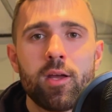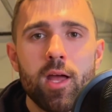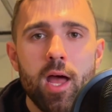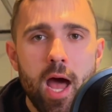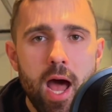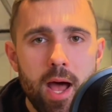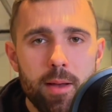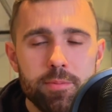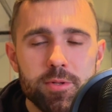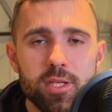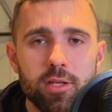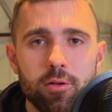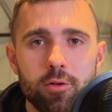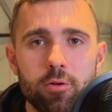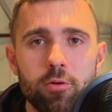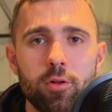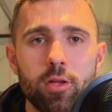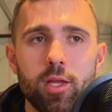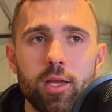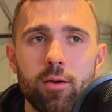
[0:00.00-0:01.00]

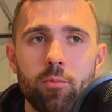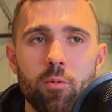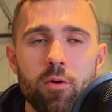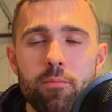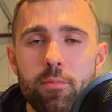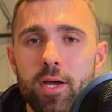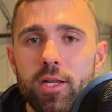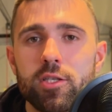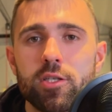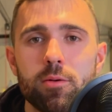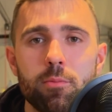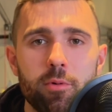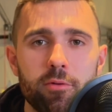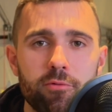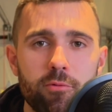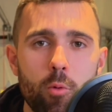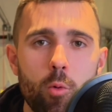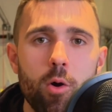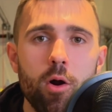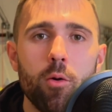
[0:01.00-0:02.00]
Absolutely. And we mentioned
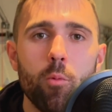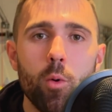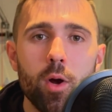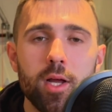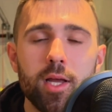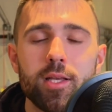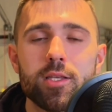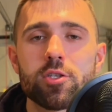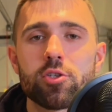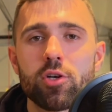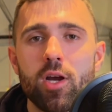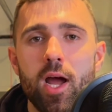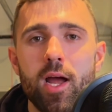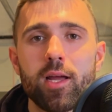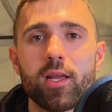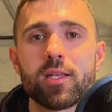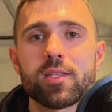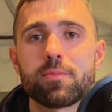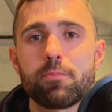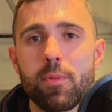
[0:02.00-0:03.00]
before, what gets
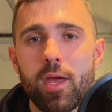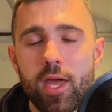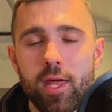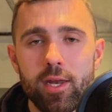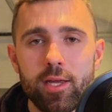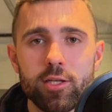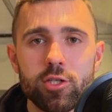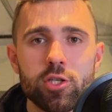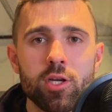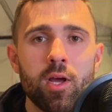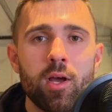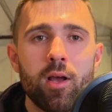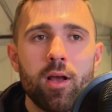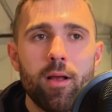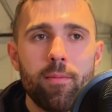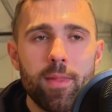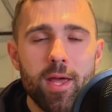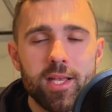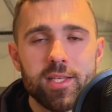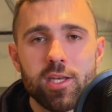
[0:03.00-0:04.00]
tracked gets managed,
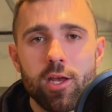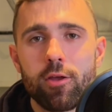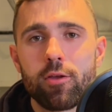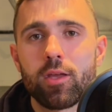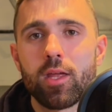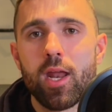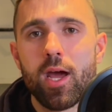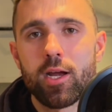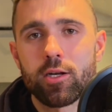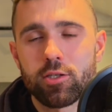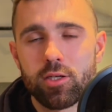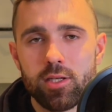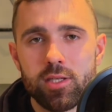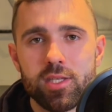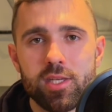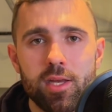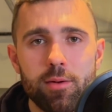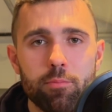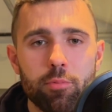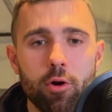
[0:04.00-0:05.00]
and that's how you can actually
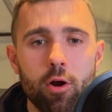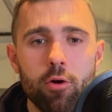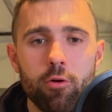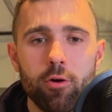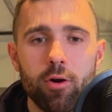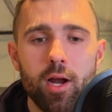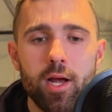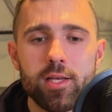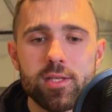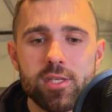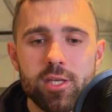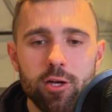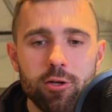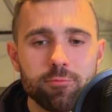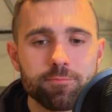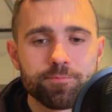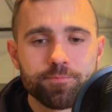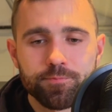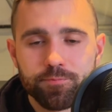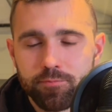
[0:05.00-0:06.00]
see progress.
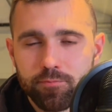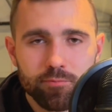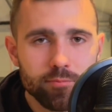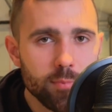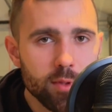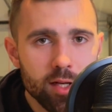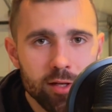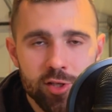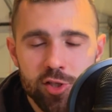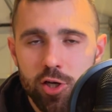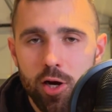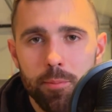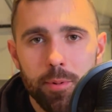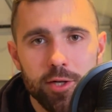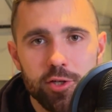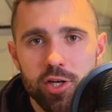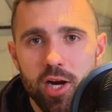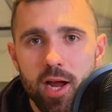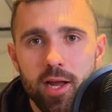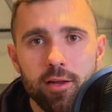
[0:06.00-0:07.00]
So start by
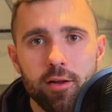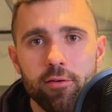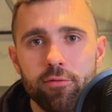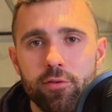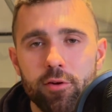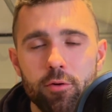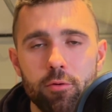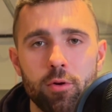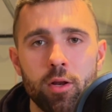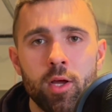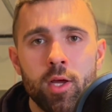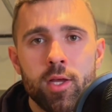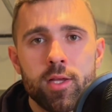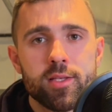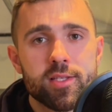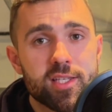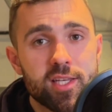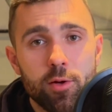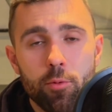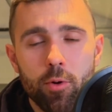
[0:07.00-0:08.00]
tracking your food.
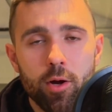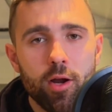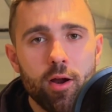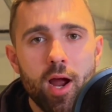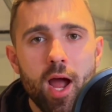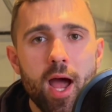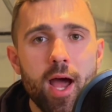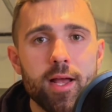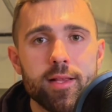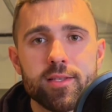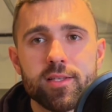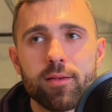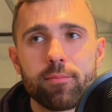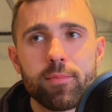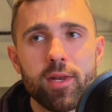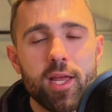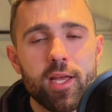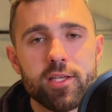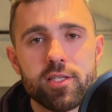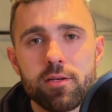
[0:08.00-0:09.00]
See where you're at. Some
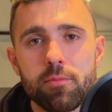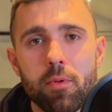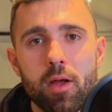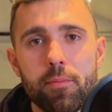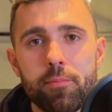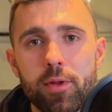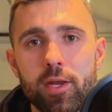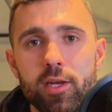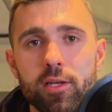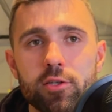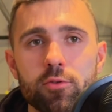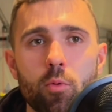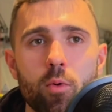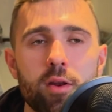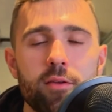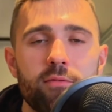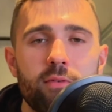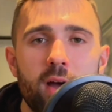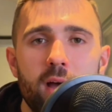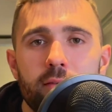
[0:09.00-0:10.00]
days you might be eating
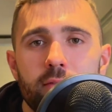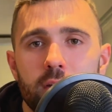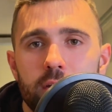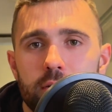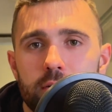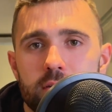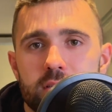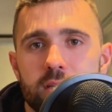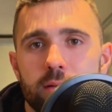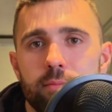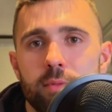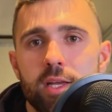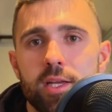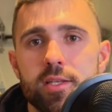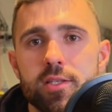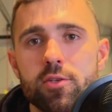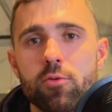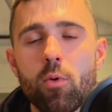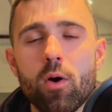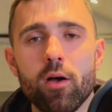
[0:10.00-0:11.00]
2,500, some
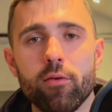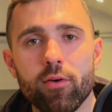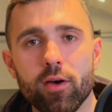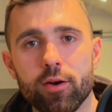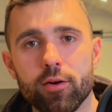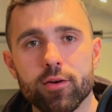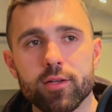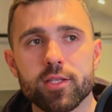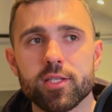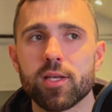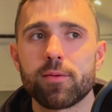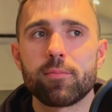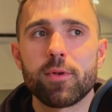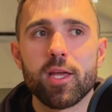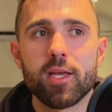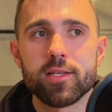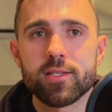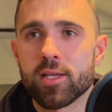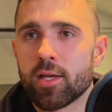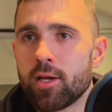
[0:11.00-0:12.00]
days 1,200, some
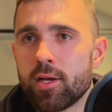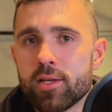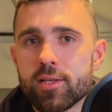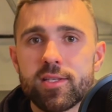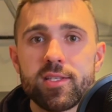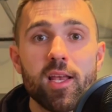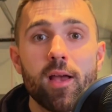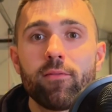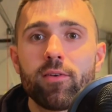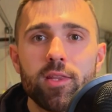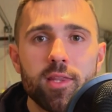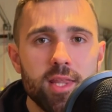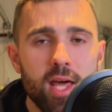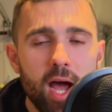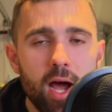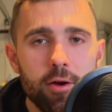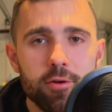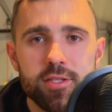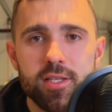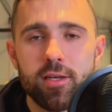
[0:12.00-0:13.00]
days
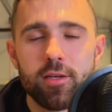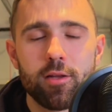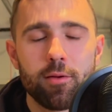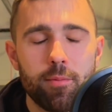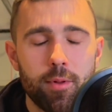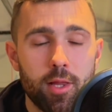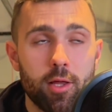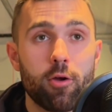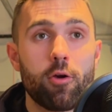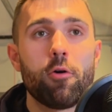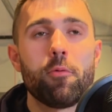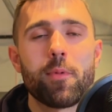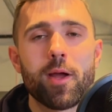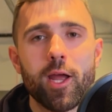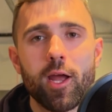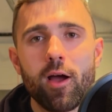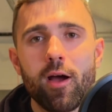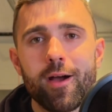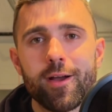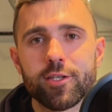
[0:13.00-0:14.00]
7,000. You'll be like, oh my
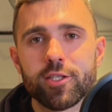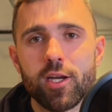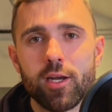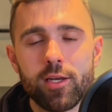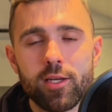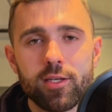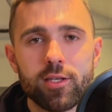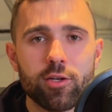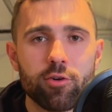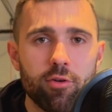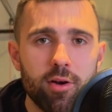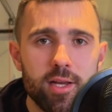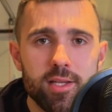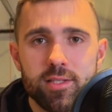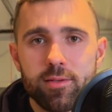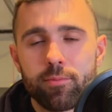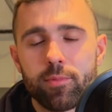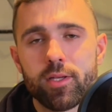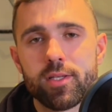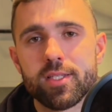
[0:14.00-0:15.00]
gosh, I need to create
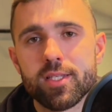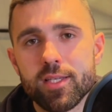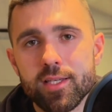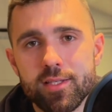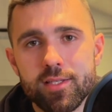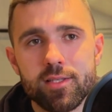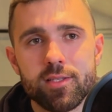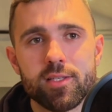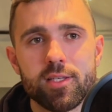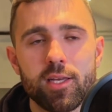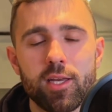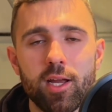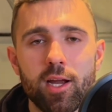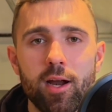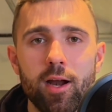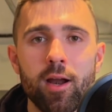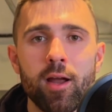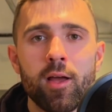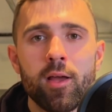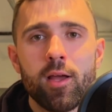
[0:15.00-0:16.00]
some consistency
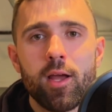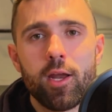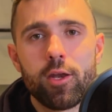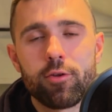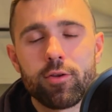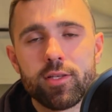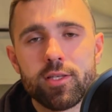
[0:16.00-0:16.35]
here. And you can